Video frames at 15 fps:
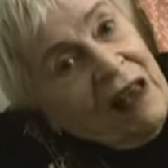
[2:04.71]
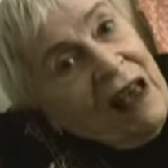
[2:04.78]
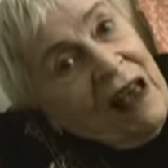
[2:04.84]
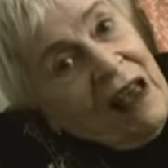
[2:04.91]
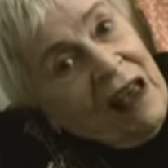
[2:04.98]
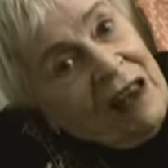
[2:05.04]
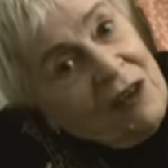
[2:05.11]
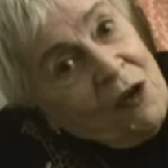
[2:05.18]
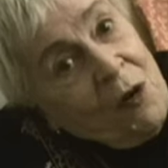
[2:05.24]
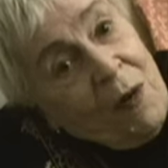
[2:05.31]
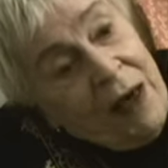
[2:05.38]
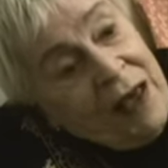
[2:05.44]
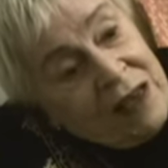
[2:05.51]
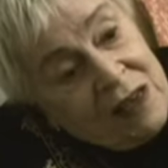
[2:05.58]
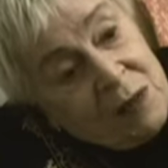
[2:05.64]
and no
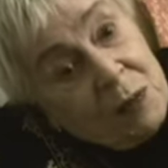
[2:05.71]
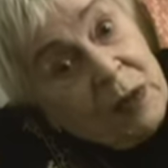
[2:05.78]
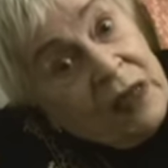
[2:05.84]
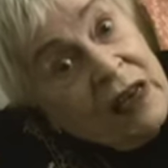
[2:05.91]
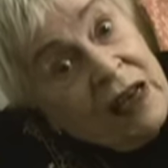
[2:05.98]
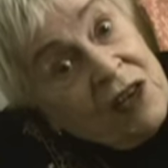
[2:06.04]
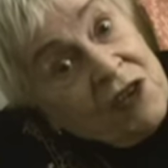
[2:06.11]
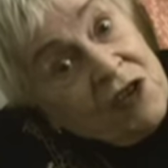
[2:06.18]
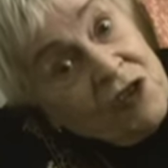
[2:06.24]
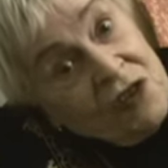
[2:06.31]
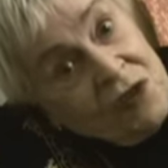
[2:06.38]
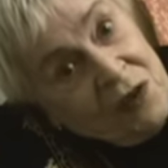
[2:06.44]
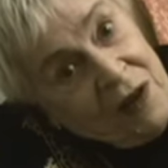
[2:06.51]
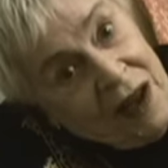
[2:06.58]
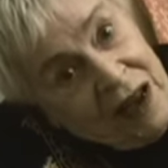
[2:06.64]

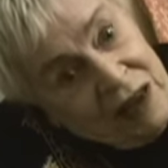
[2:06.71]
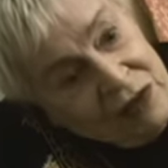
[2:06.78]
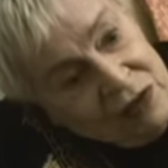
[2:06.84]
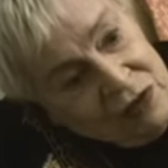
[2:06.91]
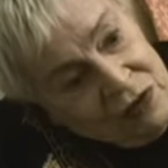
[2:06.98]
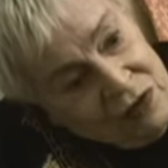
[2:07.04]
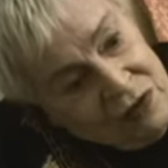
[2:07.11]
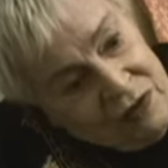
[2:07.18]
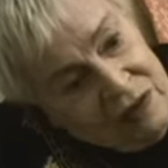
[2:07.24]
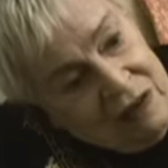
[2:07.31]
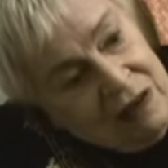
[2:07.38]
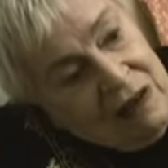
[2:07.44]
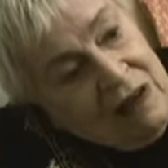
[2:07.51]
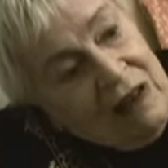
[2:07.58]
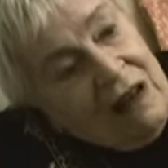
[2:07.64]
explanations or answered
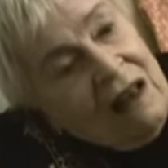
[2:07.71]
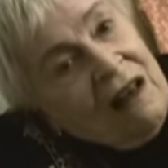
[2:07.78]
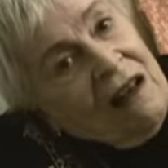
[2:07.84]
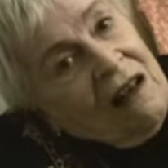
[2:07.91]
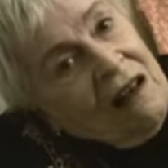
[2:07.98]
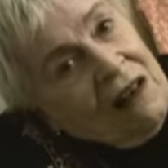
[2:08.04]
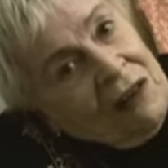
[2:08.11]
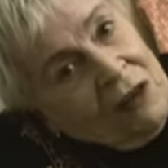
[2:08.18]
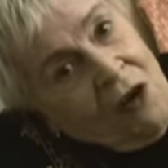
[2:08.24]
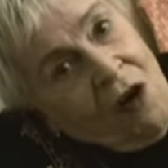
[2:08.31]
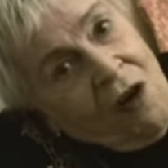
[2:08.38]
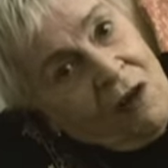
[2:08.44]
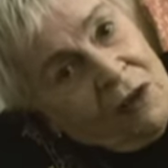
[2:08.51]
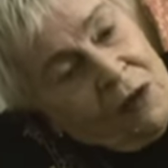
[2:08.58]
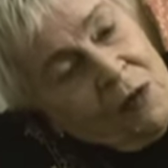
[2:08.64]
uh,
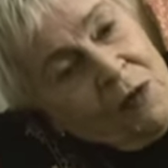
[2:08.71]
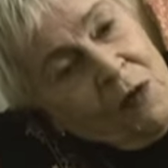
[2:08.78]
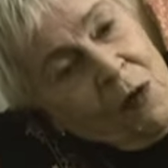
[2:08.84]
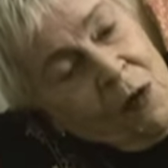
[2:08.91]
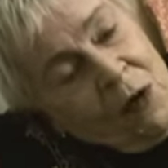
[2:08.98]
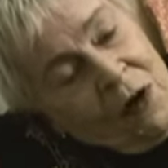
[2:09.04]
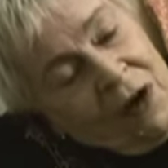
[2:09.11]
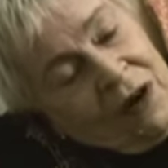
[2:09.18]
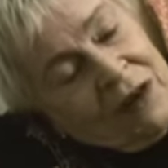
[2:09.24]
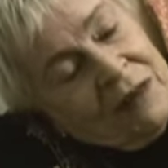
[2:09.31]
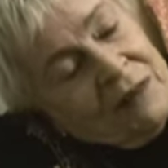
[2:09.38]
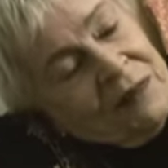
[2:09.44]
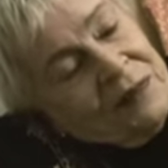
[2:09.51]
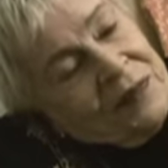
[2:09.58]
longed for.